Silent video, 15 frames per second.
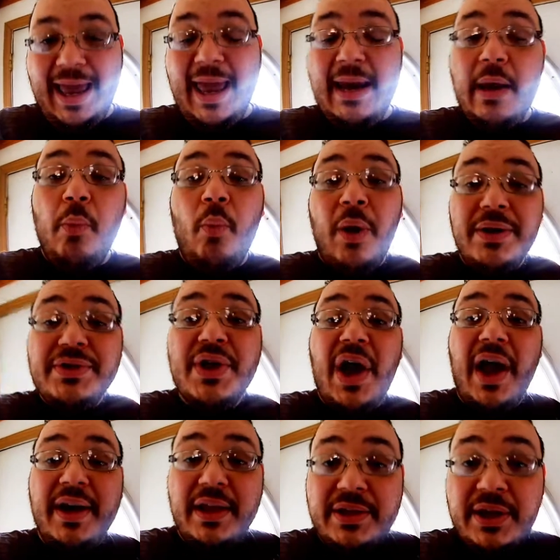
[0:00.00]
And it was
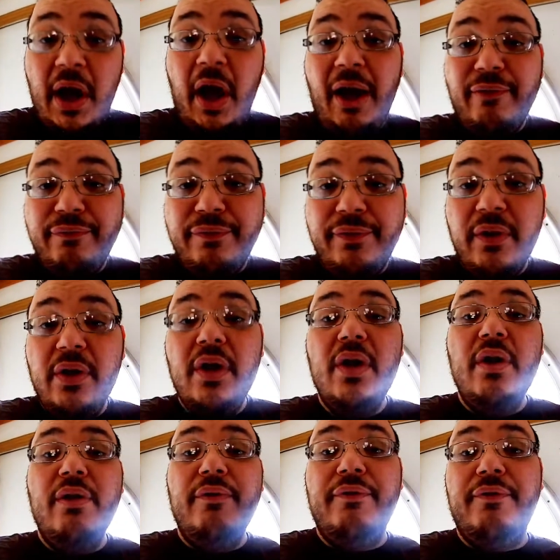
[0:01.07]
kind of tough
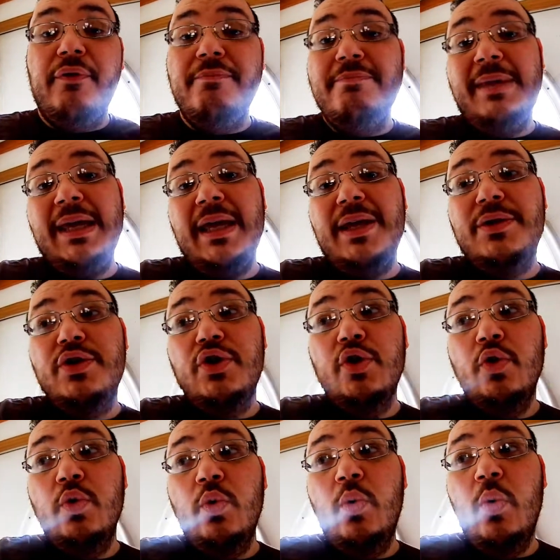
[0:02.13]
for me
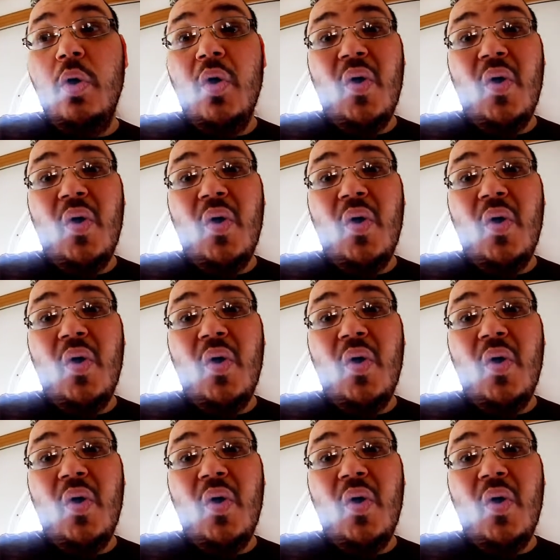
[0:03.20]
to